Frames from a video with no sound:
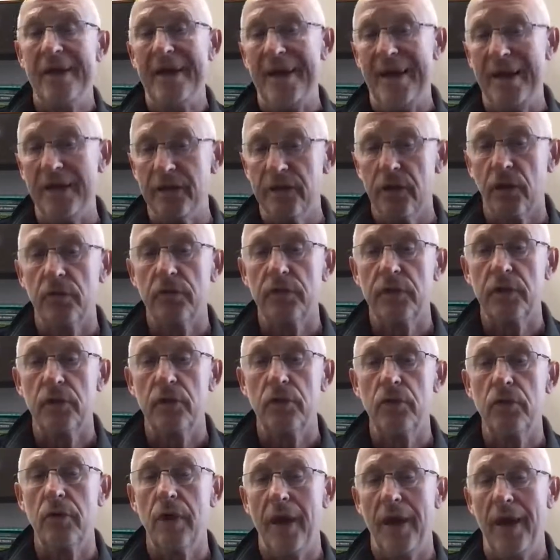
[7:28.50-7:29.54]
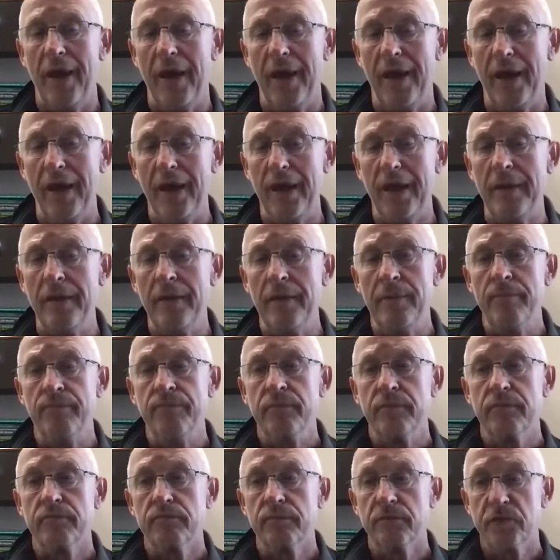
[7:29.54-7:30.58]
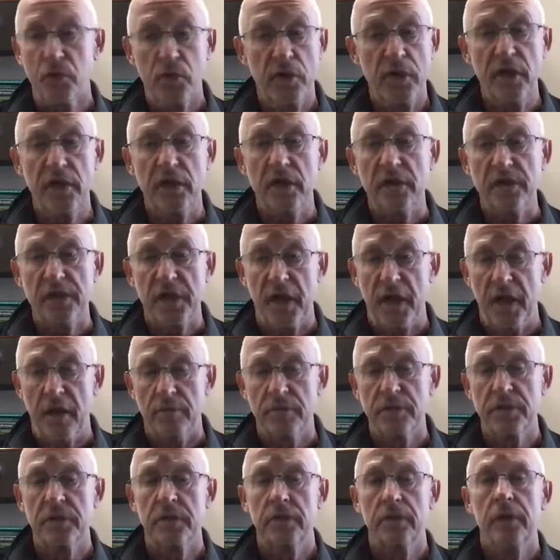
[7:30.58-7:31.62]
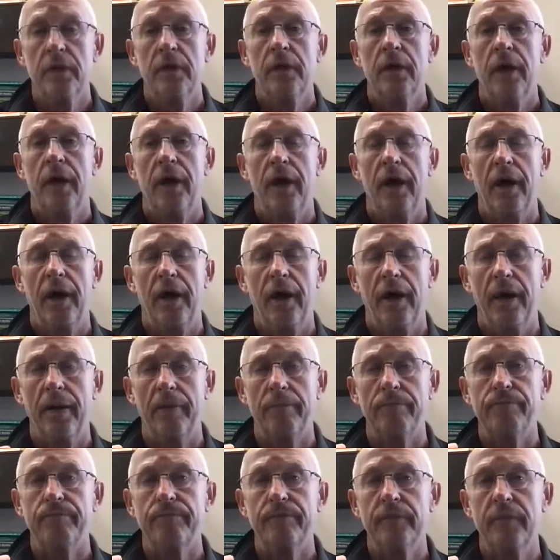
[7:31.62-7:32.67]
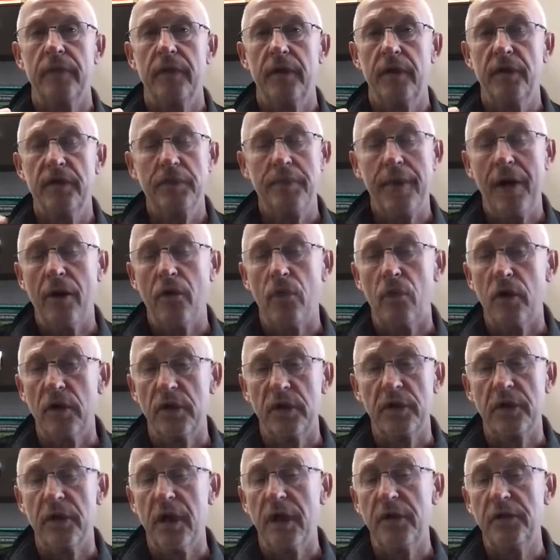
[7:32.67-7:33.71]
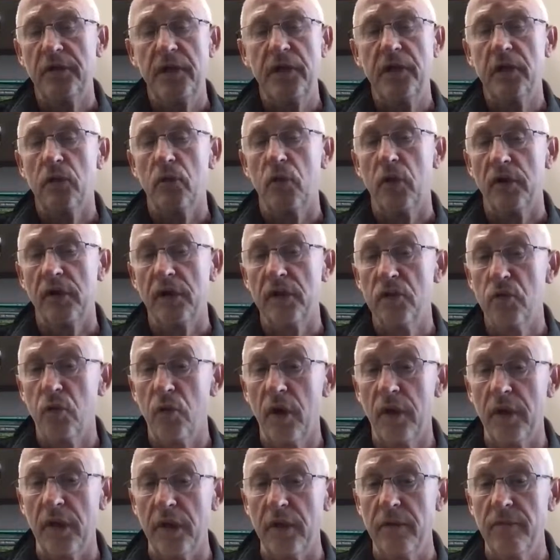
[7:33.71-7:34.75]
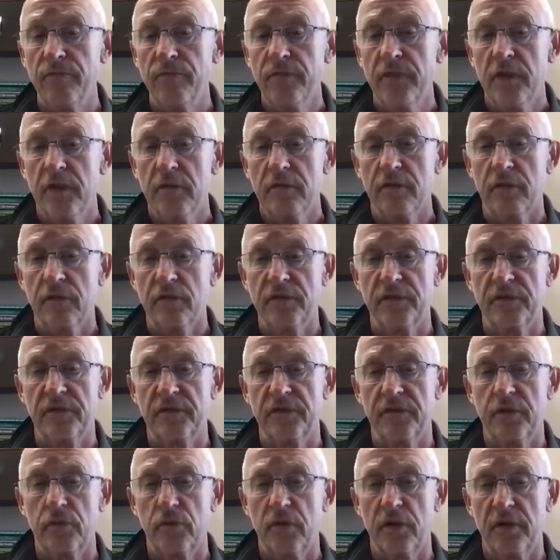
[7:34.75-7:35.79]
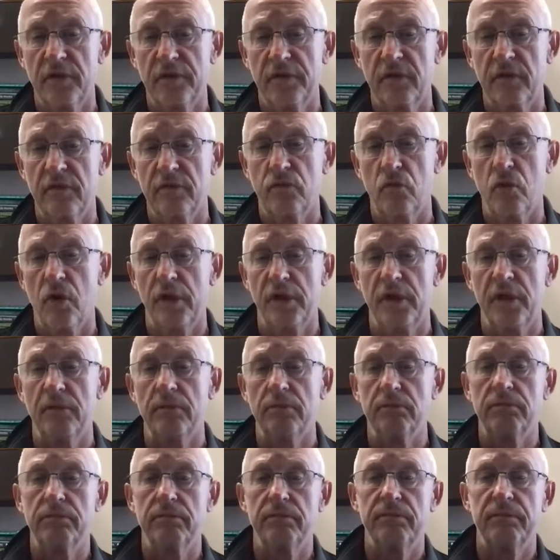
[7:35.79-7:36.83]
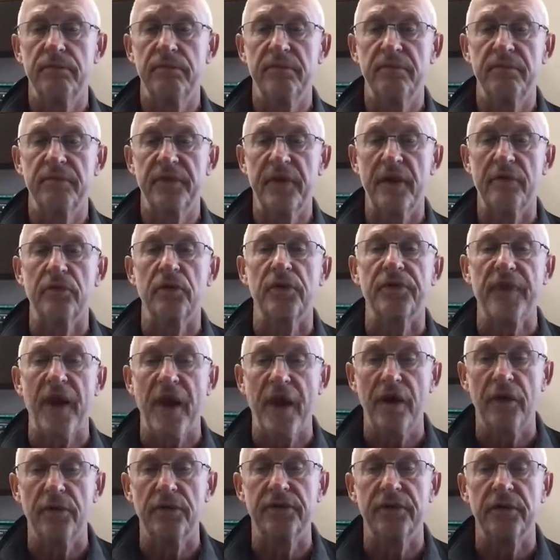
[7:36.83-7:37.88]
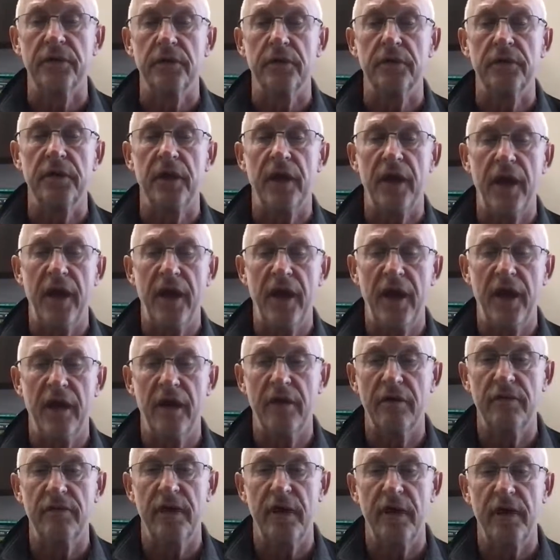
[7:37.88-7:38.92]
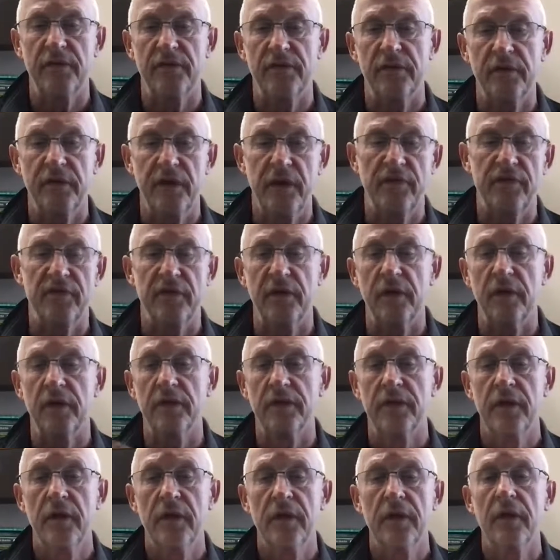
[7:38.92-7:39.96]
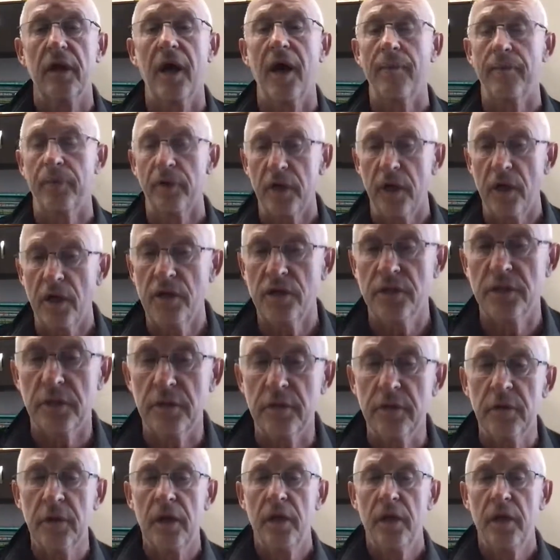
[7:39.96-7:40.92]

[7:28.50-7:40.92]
and don't do a screening exams, is about 1 in 19 or 1 in 20, versus the risk of 1 in several thousand to have a significant complication